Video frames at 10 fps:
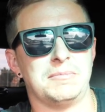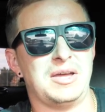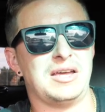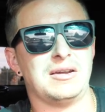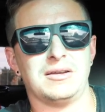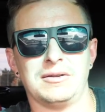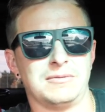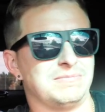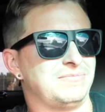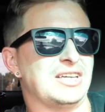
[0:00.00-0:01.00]
Man,
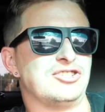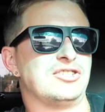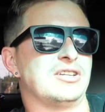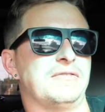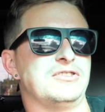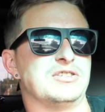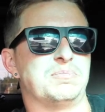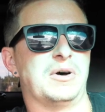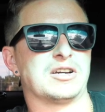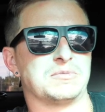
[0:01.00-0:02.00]
that stuff
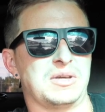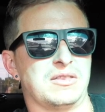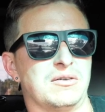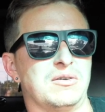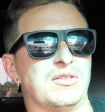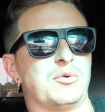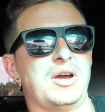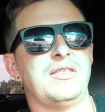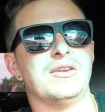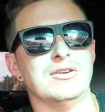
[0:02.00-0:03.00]
just bugs me. The
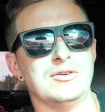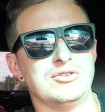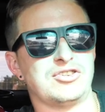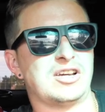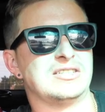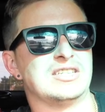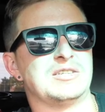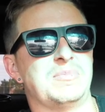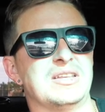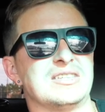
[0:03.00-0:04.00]
way the news tries to
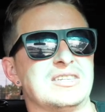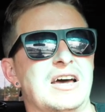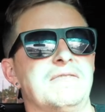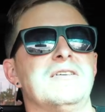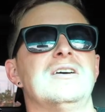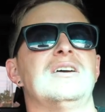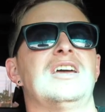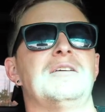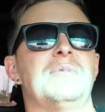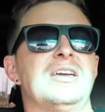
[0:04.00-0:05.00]
spin stuff
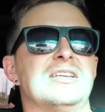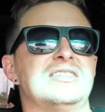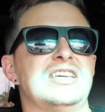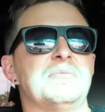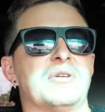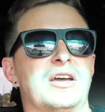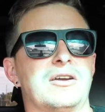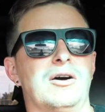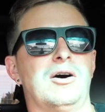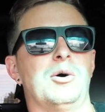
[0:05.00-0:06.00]
and make it seem
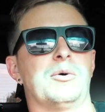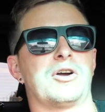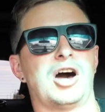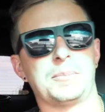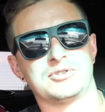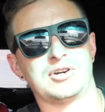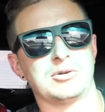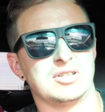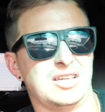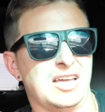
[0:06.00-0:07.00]
like, oh, cops are
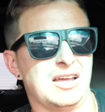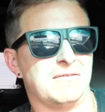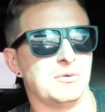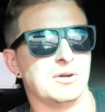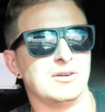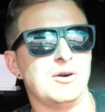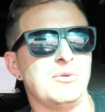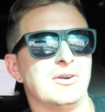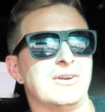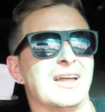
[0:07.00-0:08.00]
out to get everyone. No,
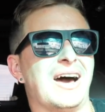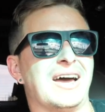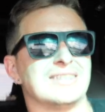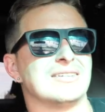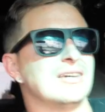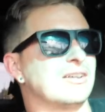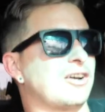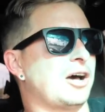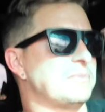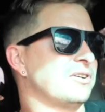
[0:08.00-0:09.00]
they're not.
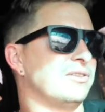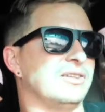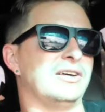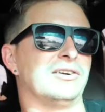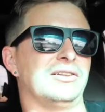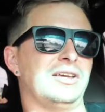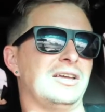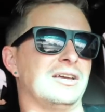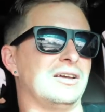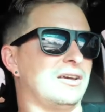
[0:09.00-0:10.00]
Cops are
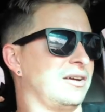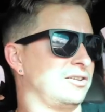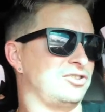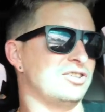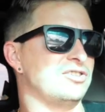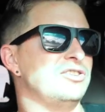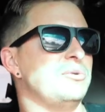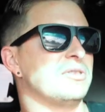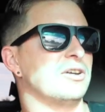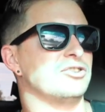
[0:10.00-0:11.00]
literally just
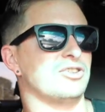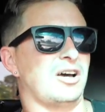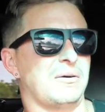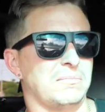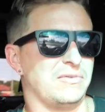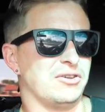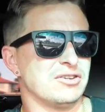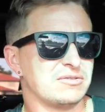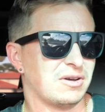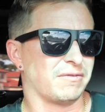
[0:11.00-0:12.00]
doing their job.
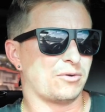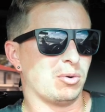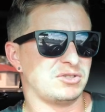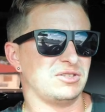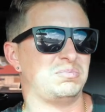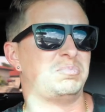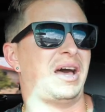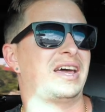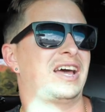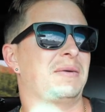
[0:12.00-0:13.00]
Of course there's
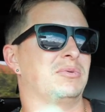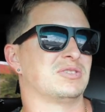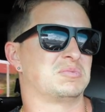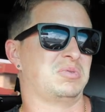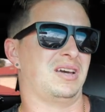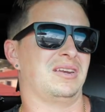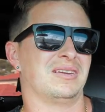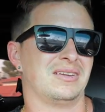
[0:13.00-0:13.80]
bad apples, but